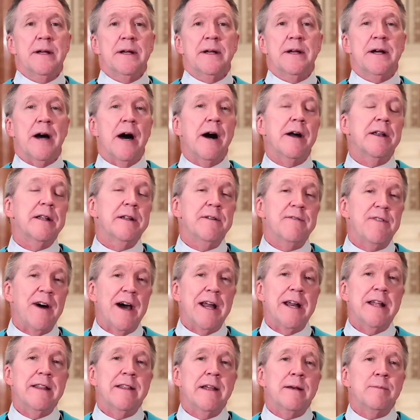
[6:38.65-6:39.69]
God
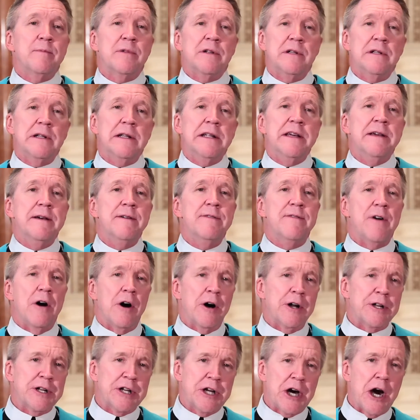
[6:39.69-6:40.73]
invited them to live
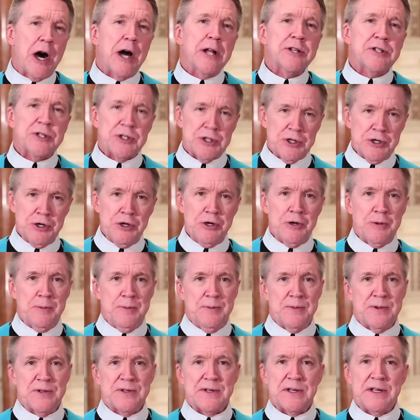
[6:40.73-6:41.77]
on God's
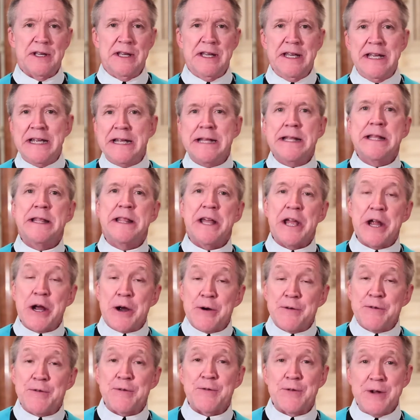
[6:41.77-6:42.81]
terms, in
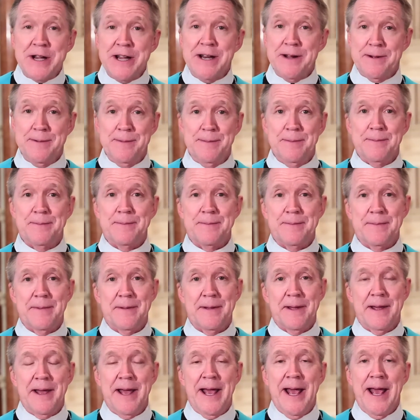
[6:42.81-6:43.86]
their freedom.
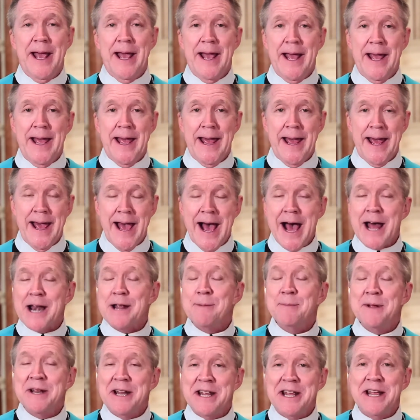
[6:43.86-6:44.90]

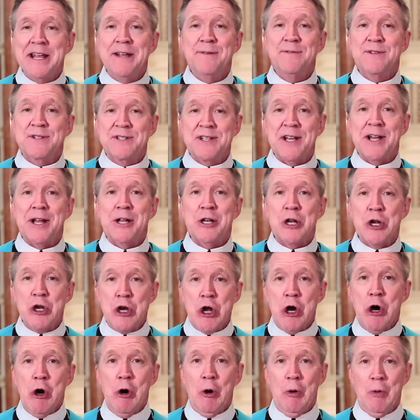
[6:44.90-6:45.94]
Adam and Eve said
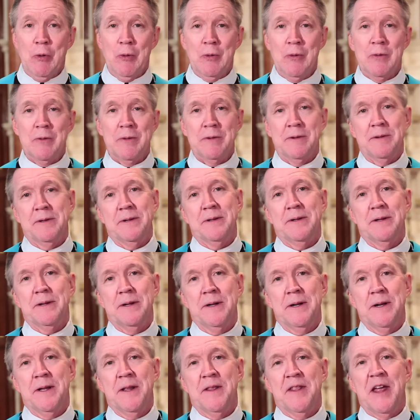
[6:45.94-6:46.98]
no.
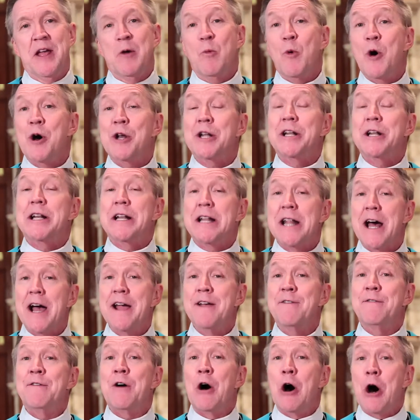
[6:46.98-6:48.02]
They wanted
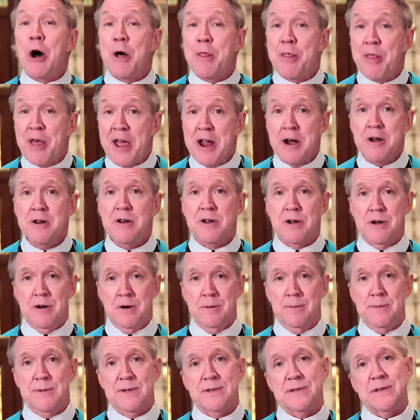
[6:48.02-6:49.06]
life on their
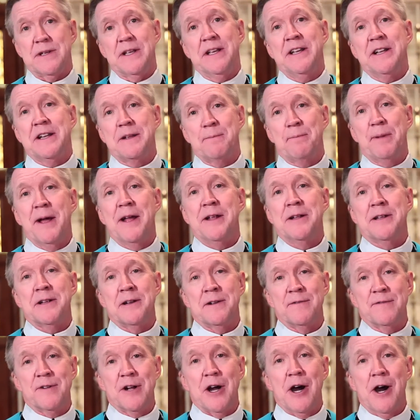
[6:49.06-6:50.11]
terms, independent
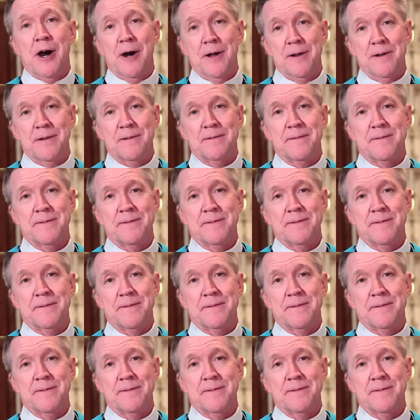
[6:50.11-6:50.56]
of God.